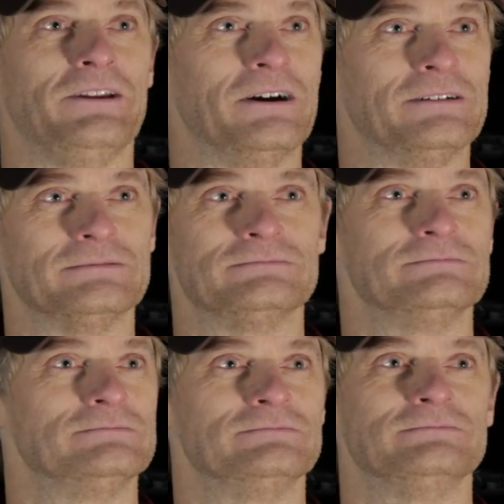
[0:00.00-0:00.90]
there
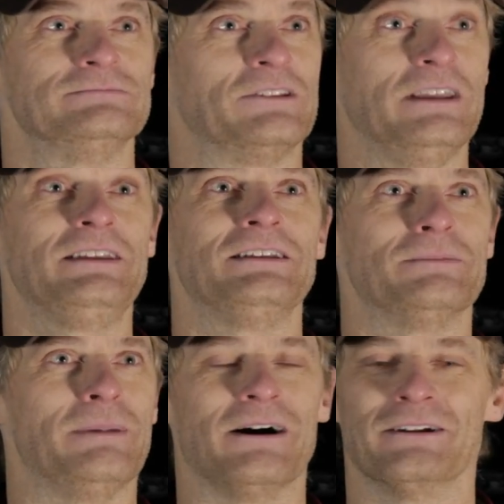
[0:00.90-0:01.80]
thinking
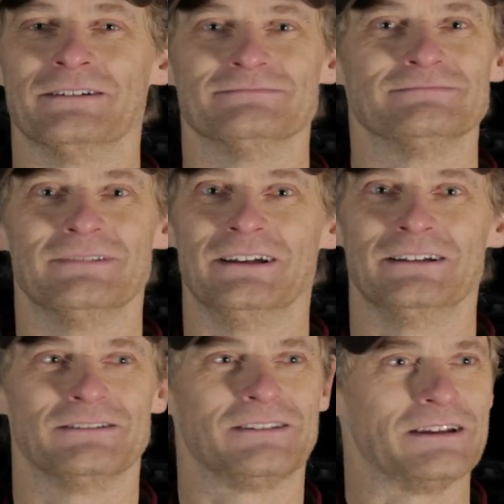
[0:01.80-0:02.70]
about it
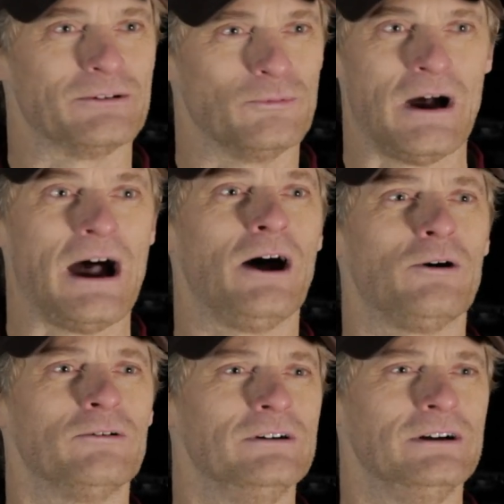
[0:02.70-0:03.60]
and thinking how